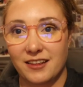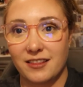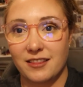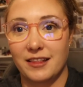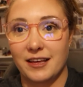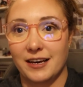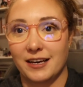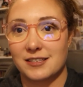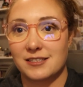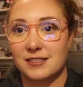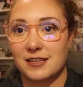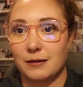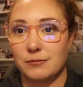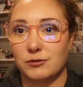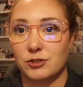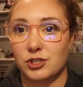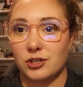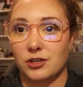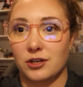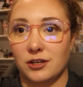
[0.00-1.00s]
this.
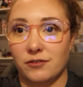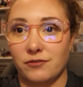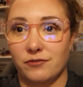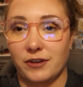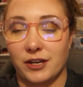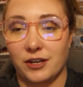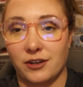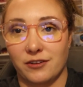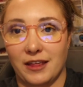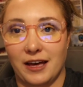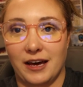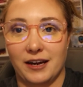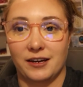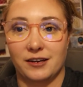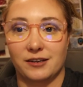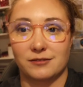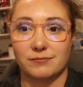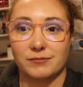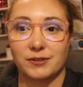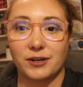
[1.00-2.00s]
I'm sure I'll figure that
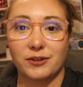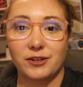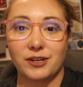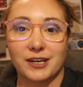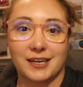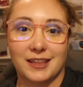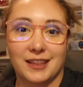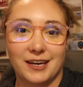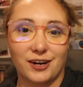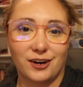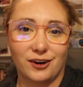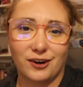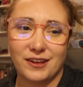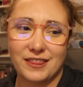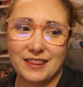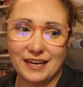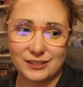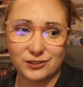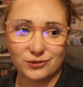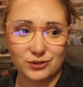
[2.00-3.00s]
out. Oh look, there,
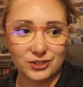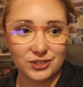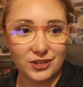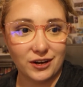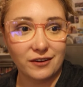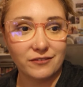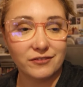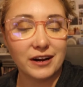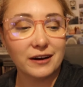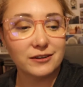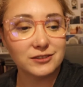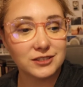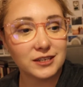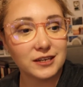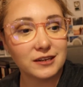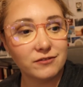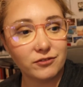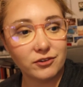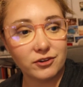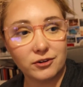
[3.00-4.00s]
that's resolved. I was
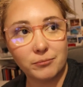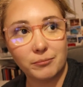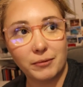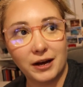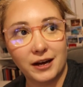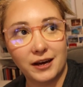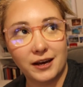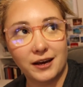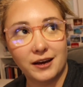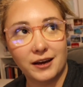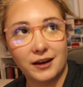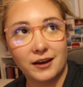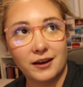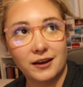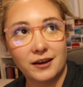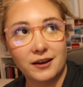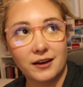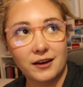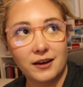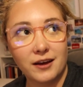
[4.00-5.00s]
looking for my
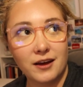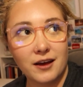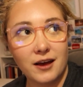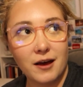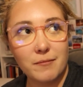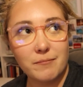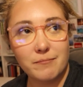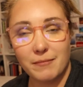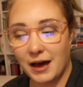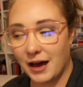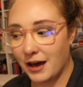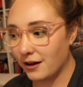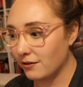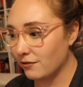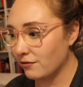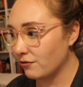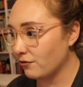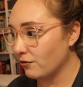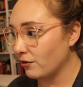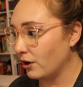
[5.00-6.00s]

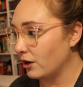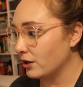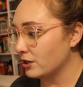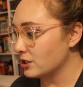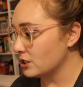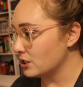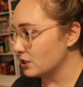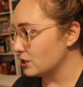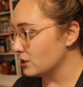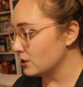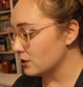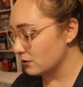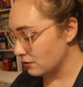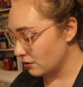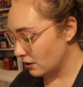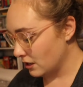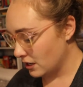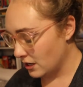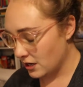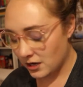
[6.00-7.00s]

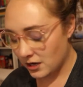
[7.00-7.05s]
Manfrotto